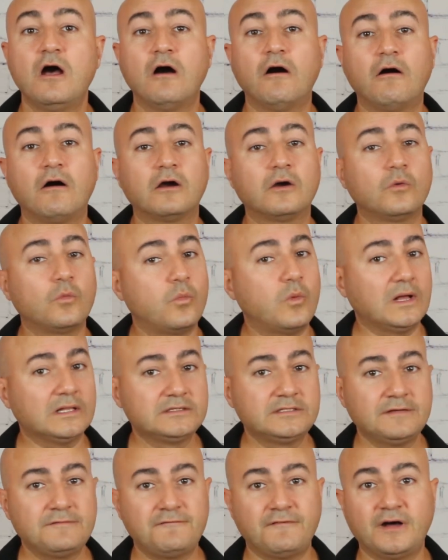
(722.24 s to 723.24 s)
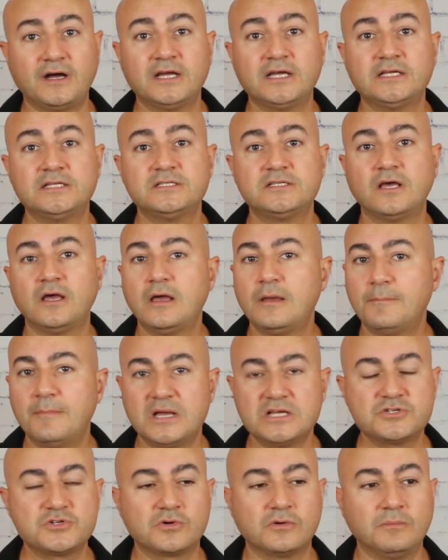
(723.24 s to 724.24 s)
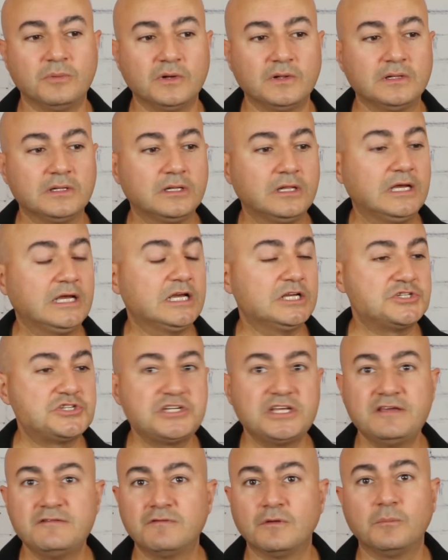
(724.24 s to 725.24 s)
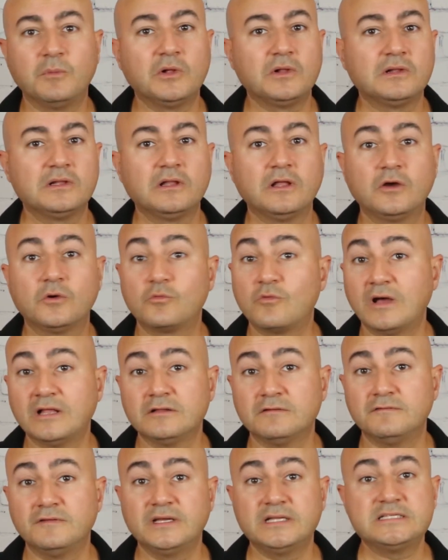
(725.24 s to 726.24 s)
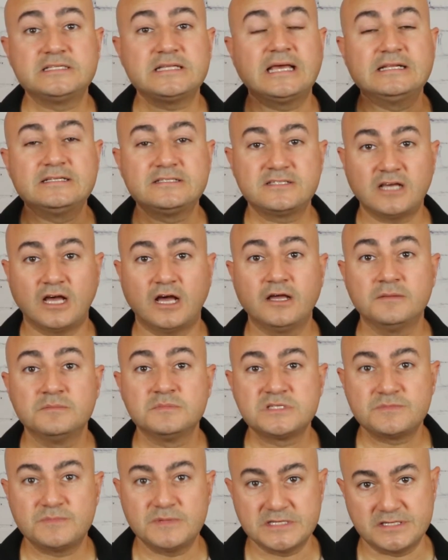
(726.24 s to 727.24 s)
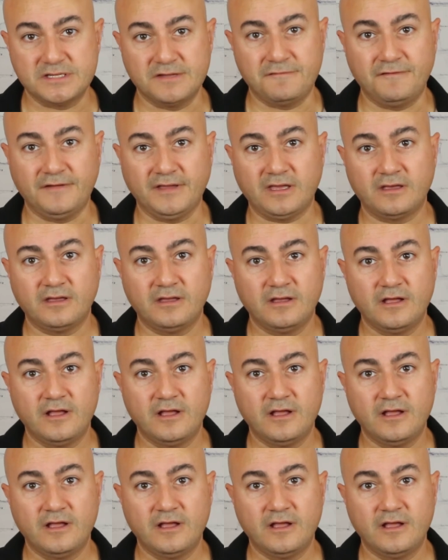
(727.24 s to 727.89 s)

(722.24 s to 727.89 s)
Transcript: are well-defined, measurable, achievable, relevant, and time-specific.